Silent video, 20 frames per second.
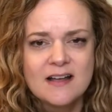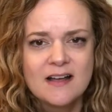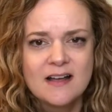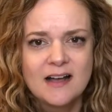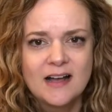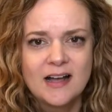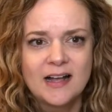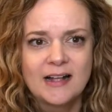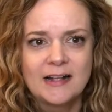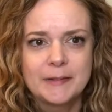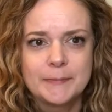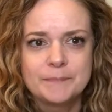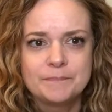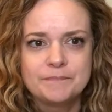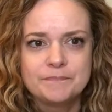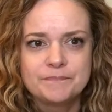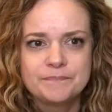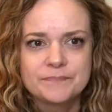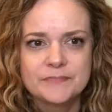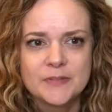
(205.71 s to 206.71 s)

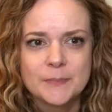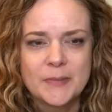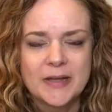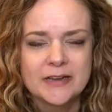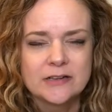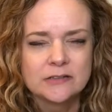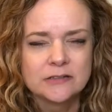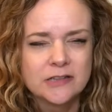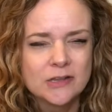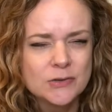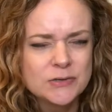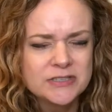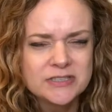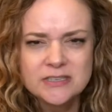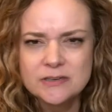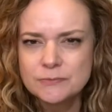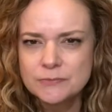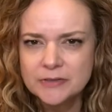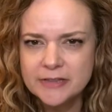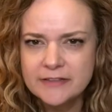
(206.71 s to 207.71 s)
my clothes
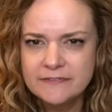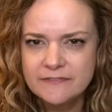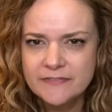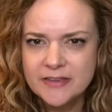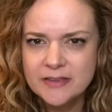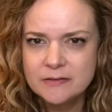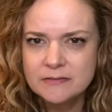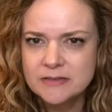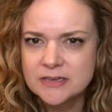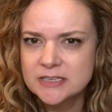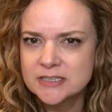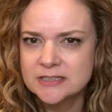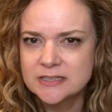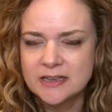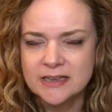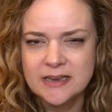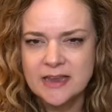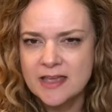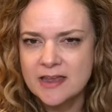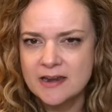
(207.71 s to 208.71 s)
didn't really fit because,
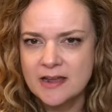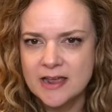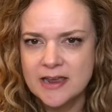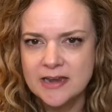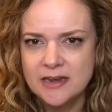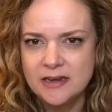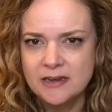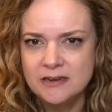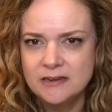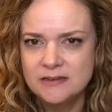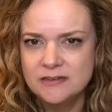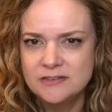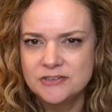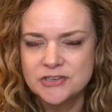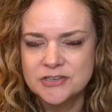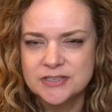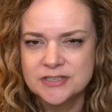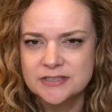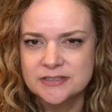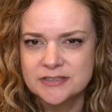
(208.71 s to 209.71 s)
again, I
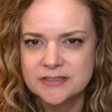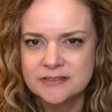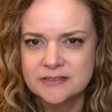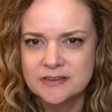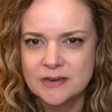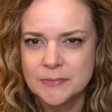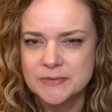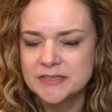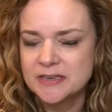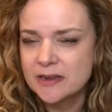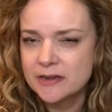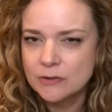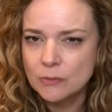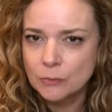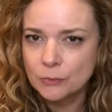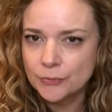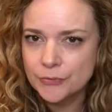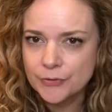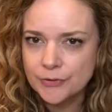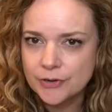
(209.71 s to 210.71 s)
was getting
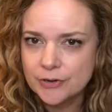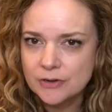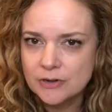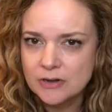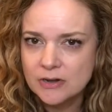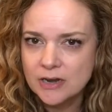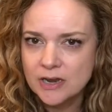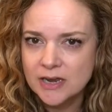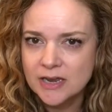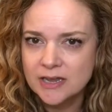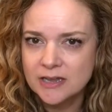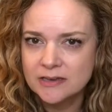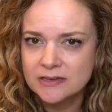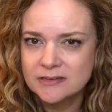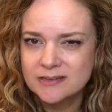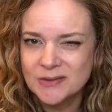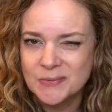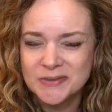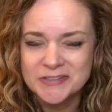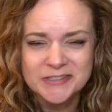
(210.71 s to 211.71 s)
older and
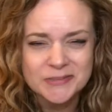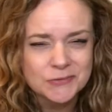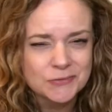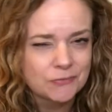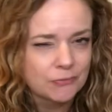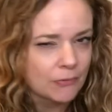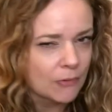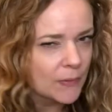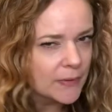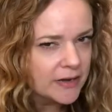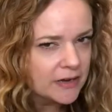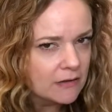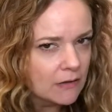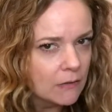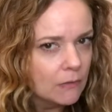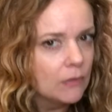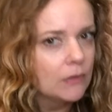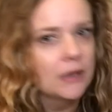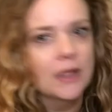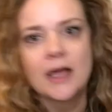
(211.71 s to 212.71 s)
I wasn't growing a
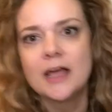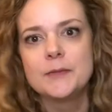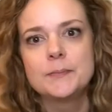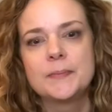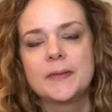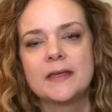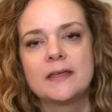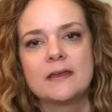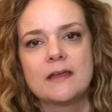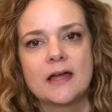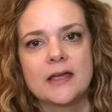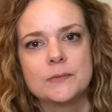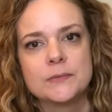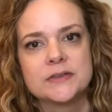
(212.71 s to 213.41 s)
whole lot, but